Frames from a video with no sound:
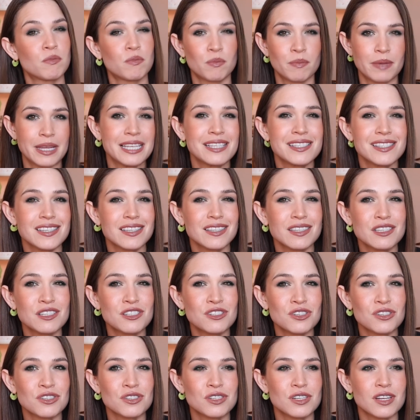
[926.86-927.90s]
basically
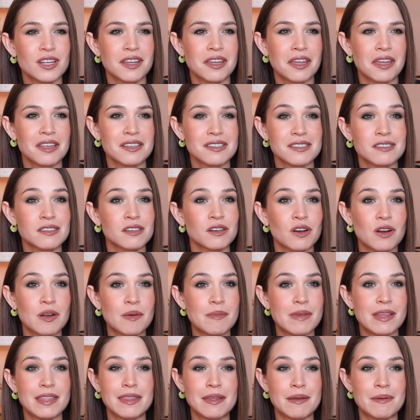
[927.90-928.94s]
just a
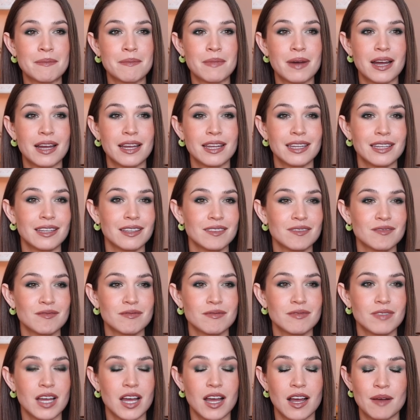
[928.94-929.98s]
serum and then my
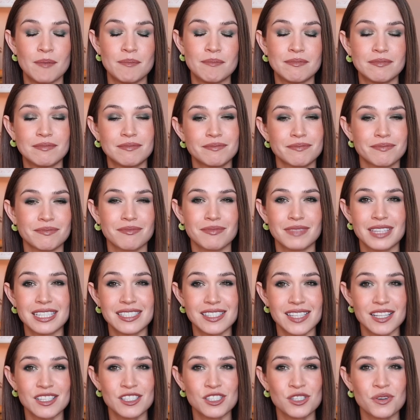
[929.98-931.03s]
um,
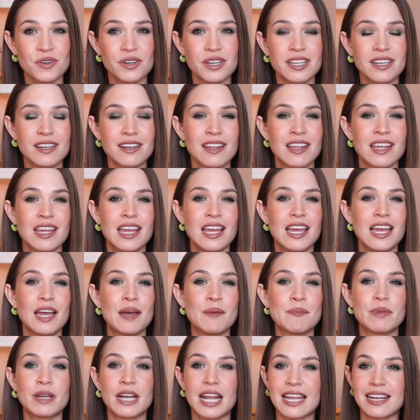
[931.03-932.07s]
sunscreen.
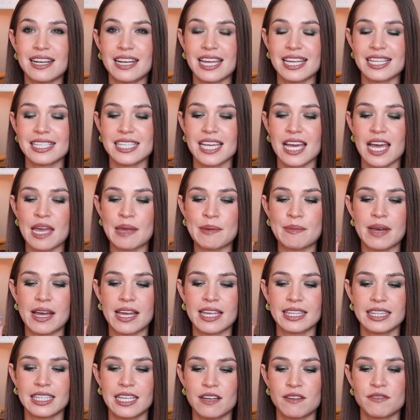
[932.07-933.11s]
But at nighttime,
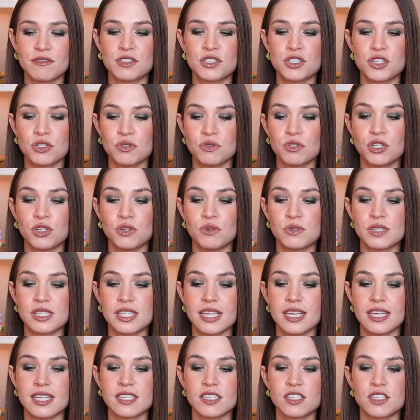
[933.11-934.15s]
I love to use
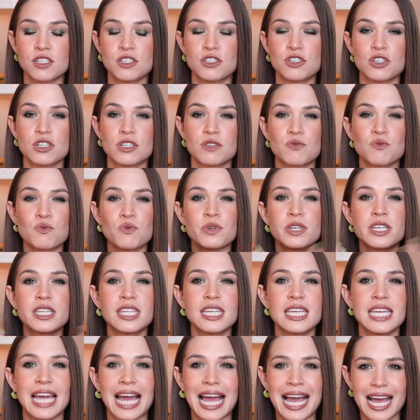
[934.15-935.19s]
this to just
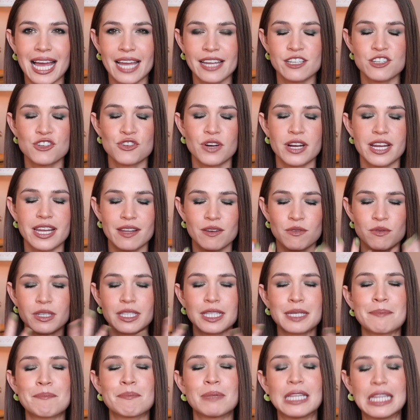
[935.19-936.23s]
really hydrate,
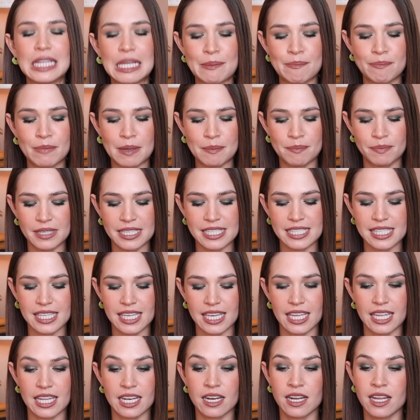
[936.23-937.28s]
really plump up the
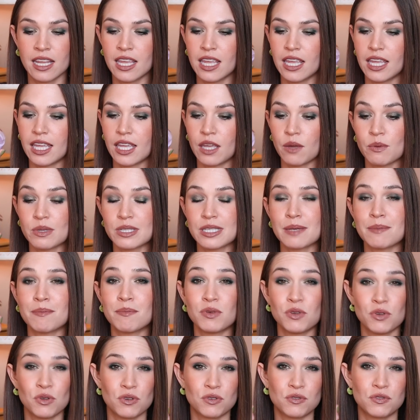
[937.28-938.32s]
skin. It was a
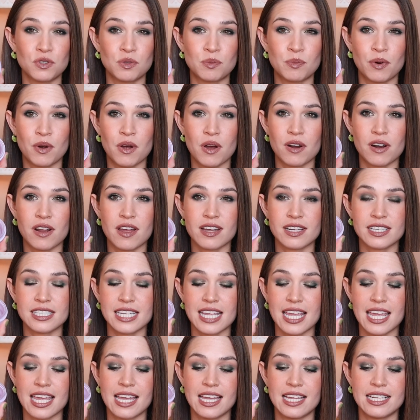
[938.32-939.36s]
beautiful product
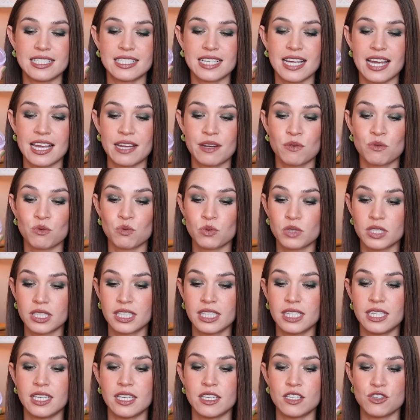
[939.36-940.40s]
and I
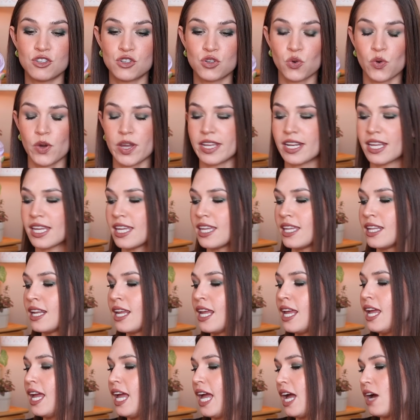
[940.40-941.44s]
really enjoyed it.
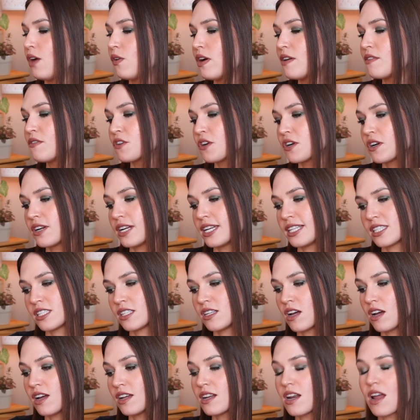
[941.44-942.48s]
However, it's
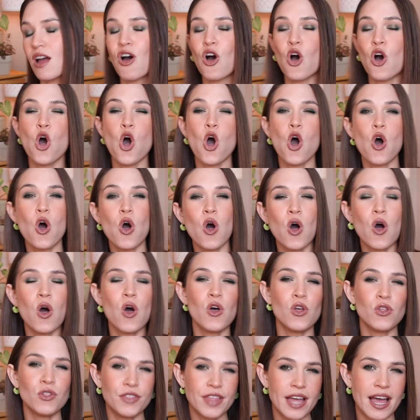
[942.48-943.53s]
not
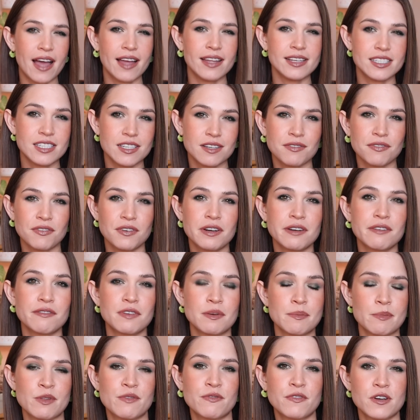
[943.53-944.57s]
all that different
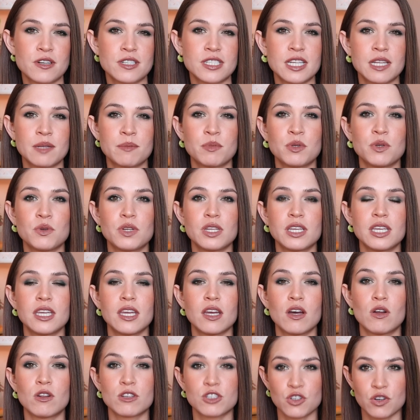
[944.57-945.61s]
from the First Aid Beauty
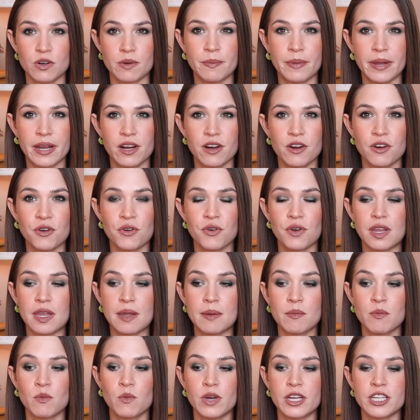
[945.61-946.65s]
Ultra Repair
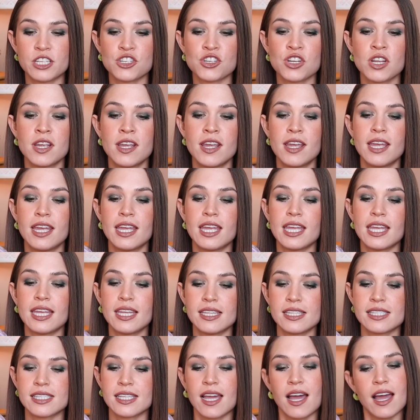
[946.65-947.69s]
Cream, which
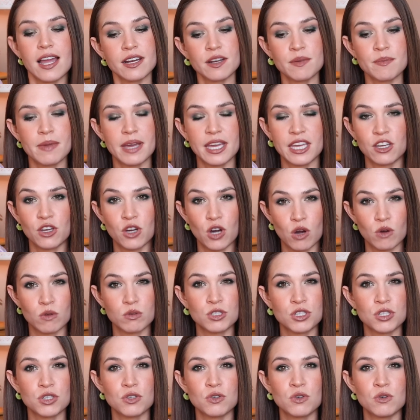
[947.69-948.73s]
is kind of my
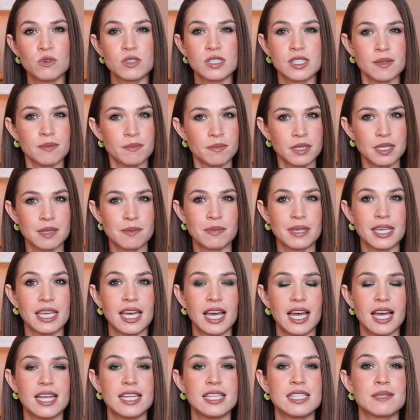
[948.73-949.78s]
go-to simply
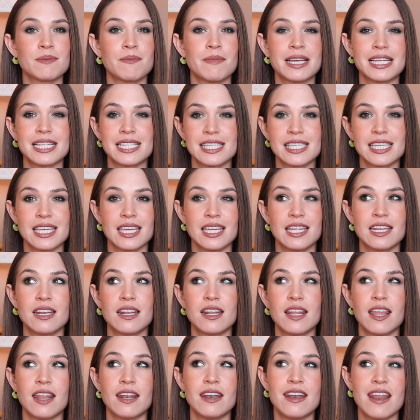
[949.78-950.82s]
because my skin
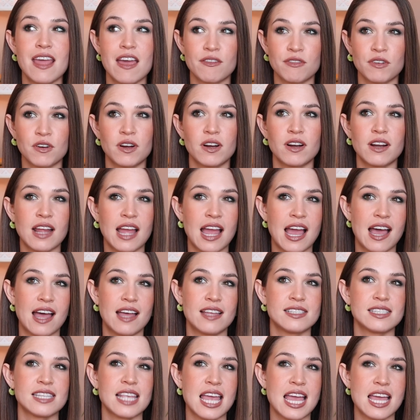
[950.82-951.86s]
never
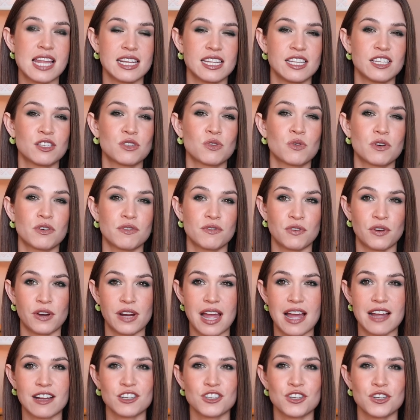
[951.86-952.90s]
has any sort of
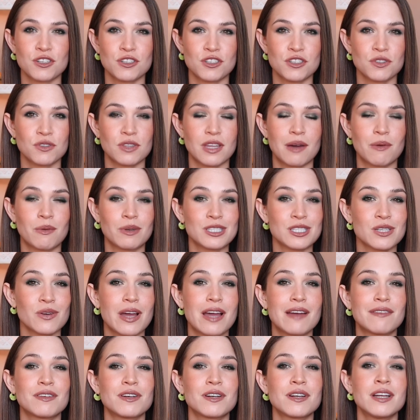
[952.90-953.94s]
reaction to that
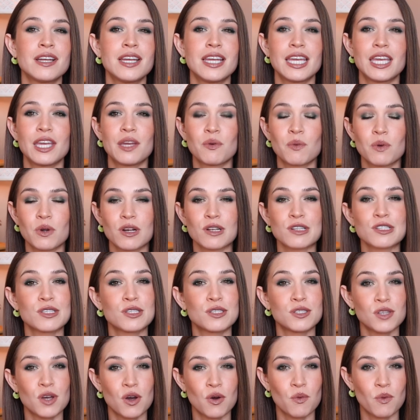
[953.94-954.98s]
whatsoever. It works
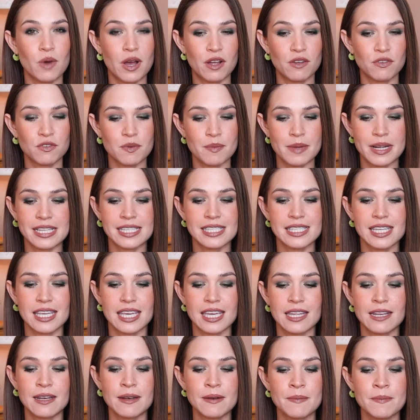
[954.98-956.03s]
so well for my
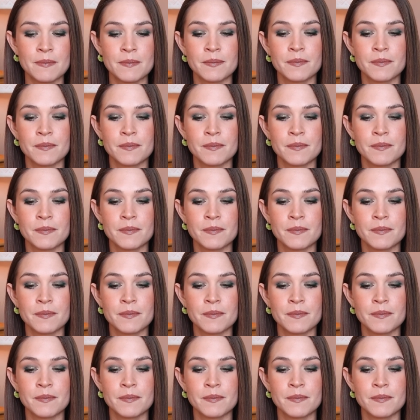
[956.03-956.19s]
skin.